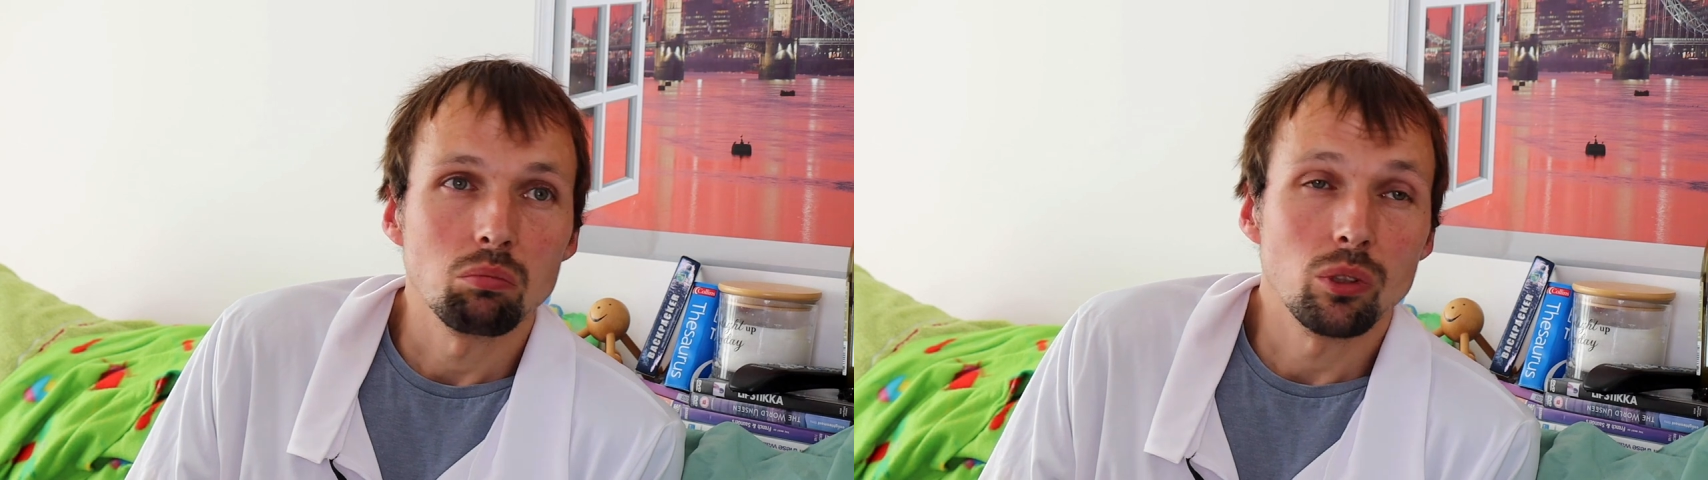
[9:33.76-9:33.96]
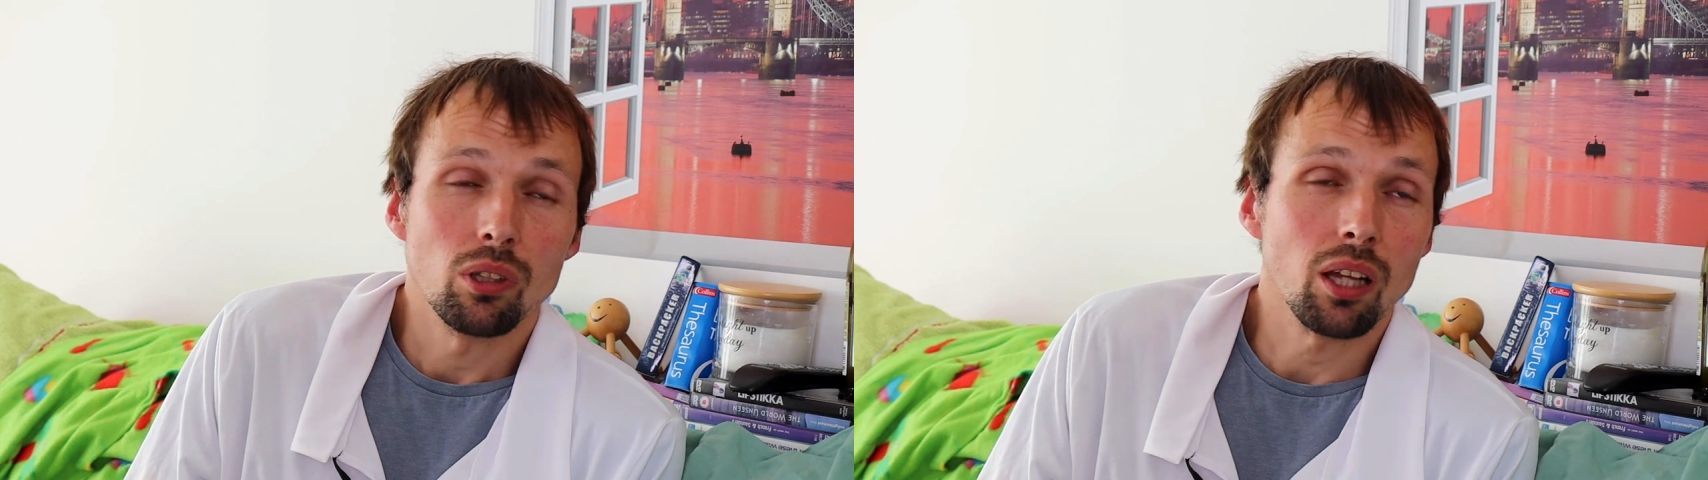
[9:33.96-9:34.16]

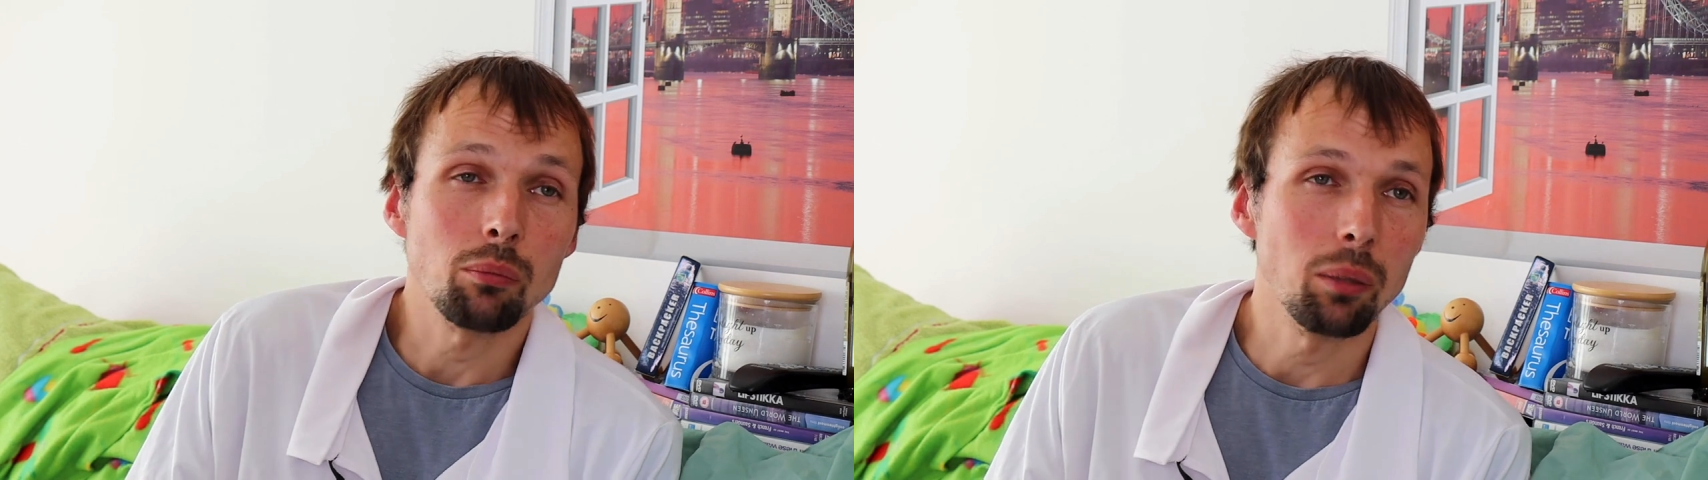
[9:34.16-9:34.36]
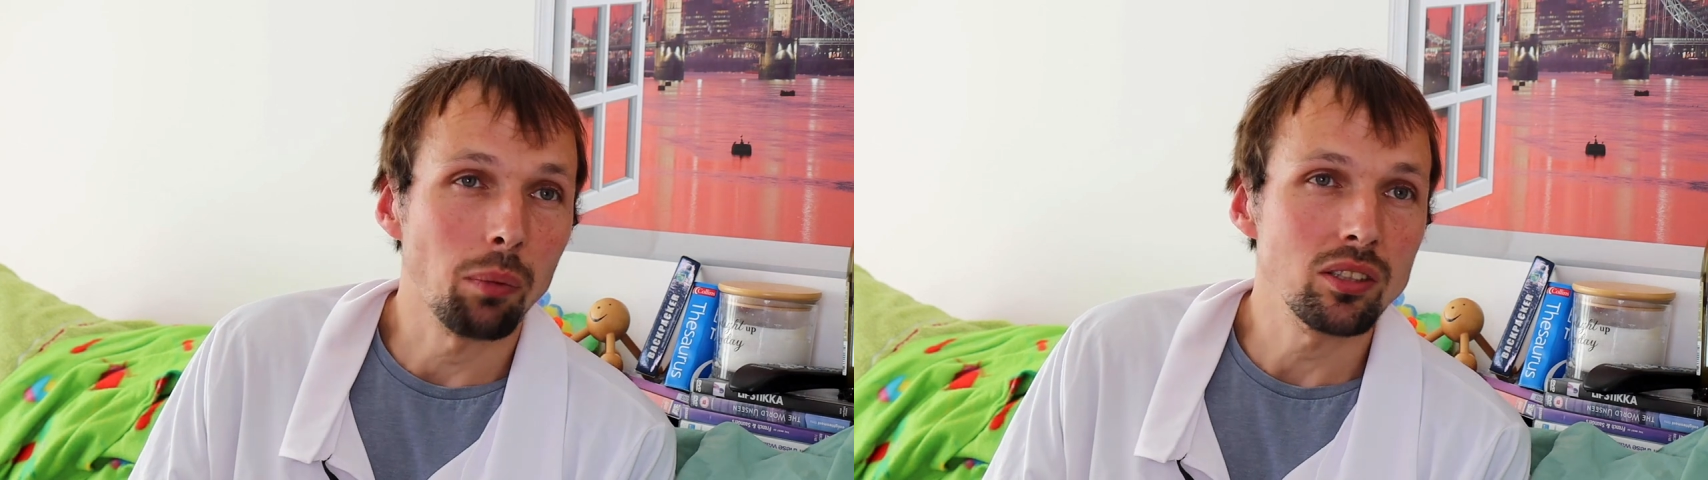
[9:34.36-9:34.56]
You like
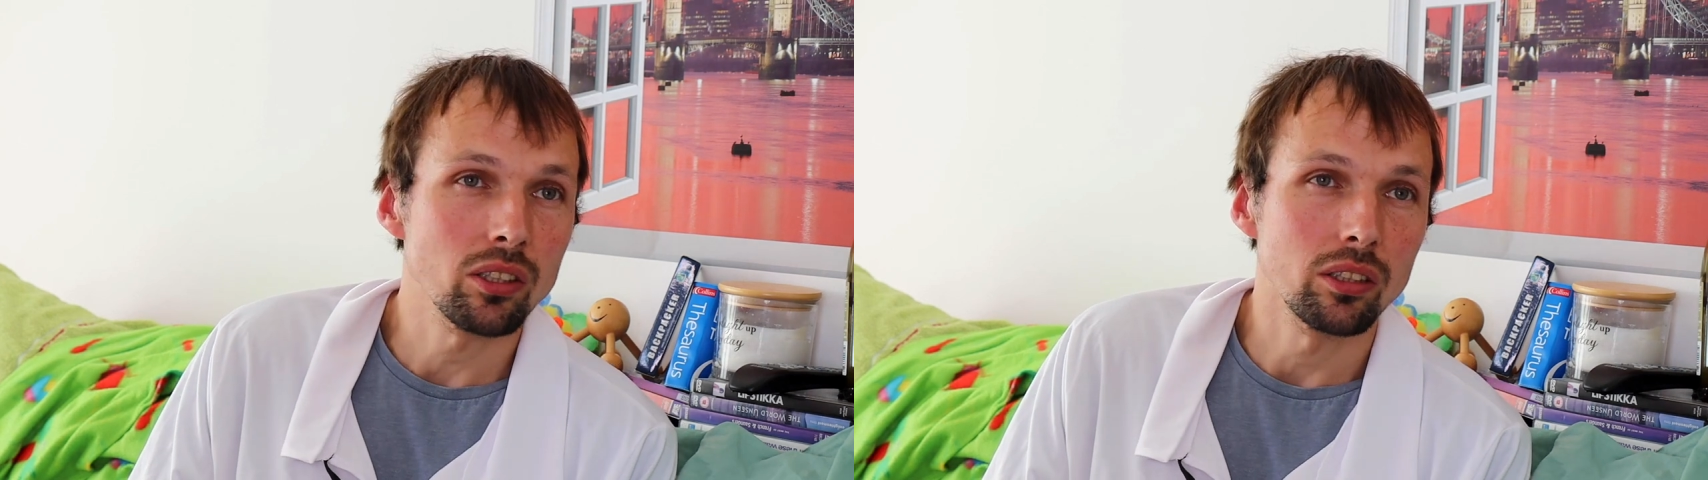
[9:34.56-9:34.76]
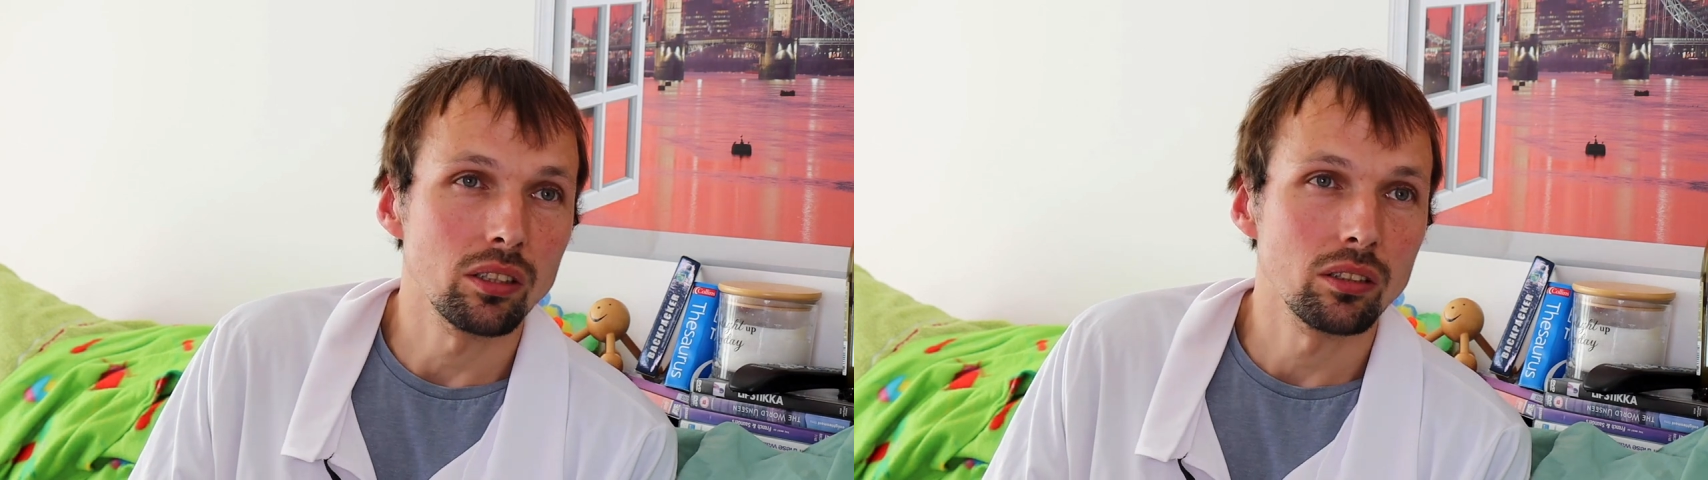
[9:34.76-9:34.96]
my
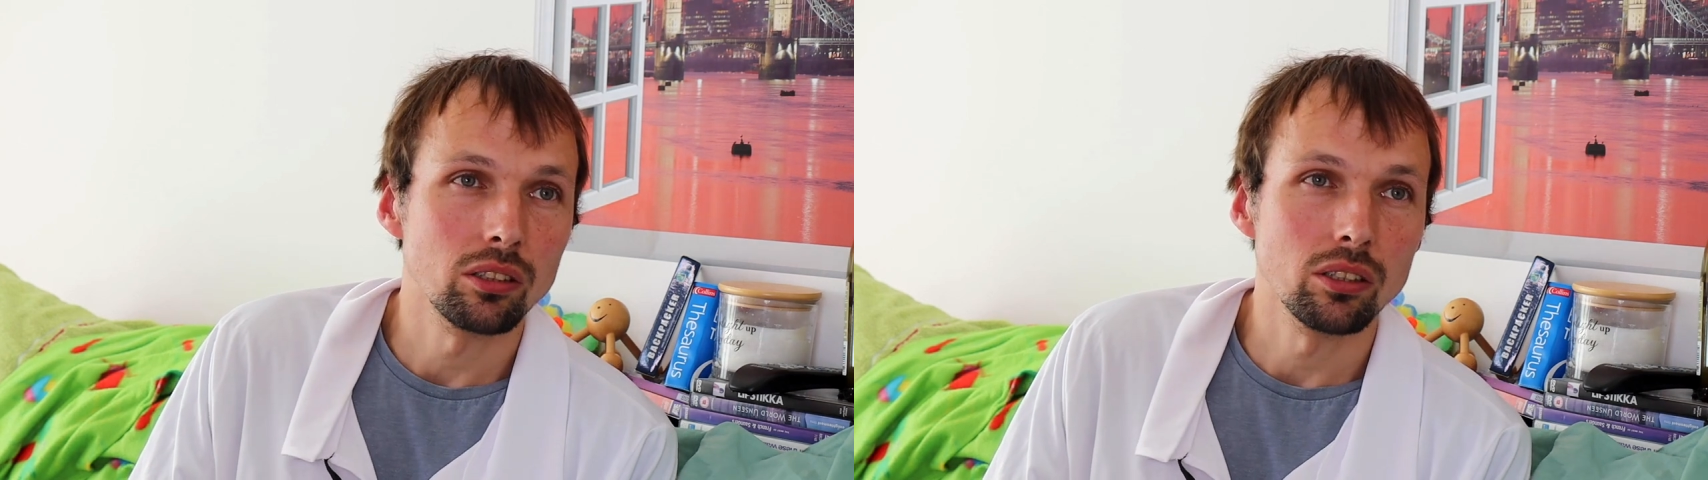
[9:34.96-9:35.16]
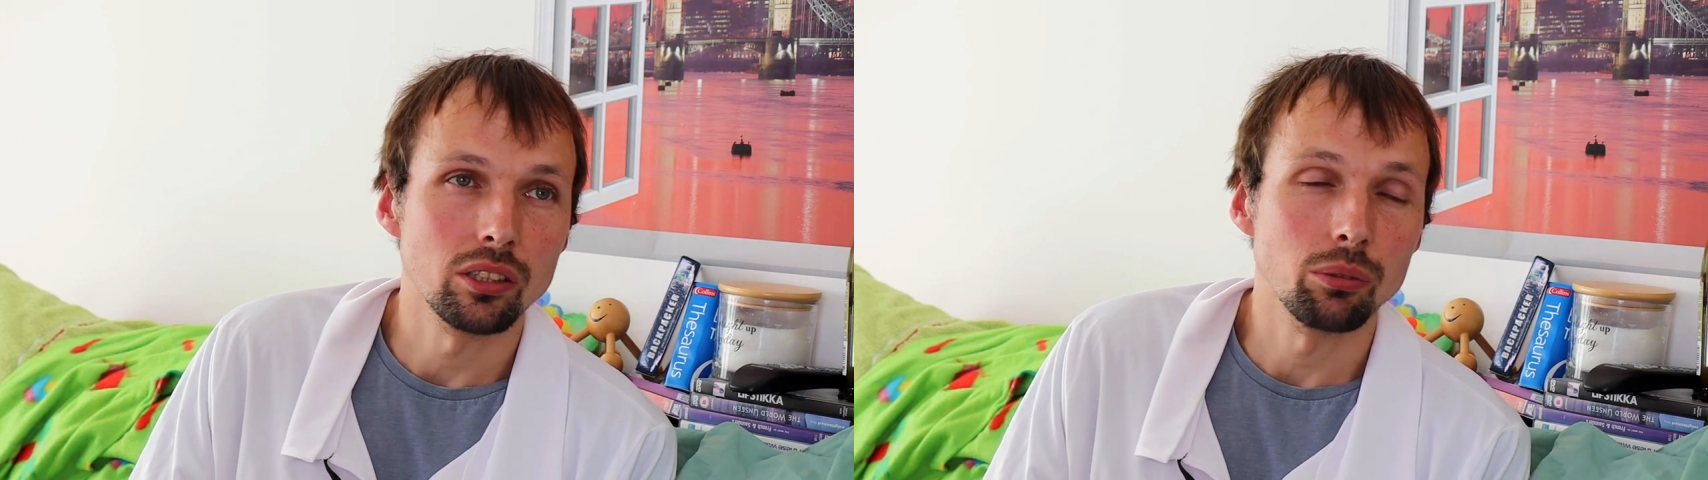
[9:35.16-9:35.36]
mother.
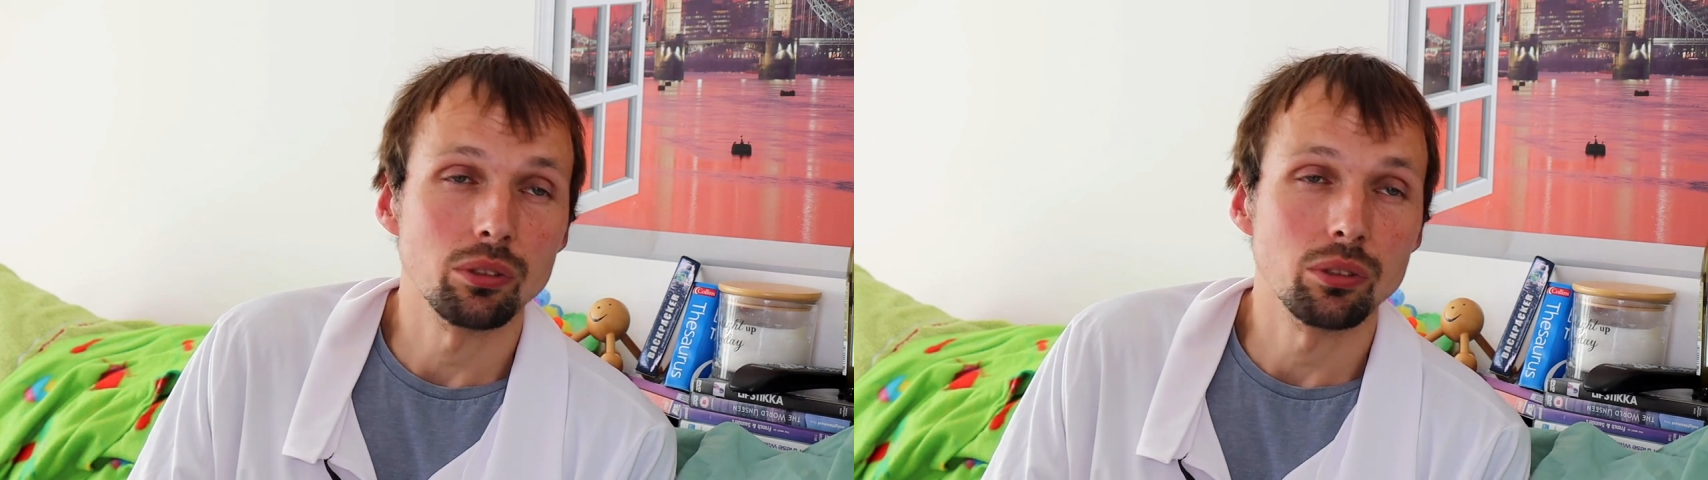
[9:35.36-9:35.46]
She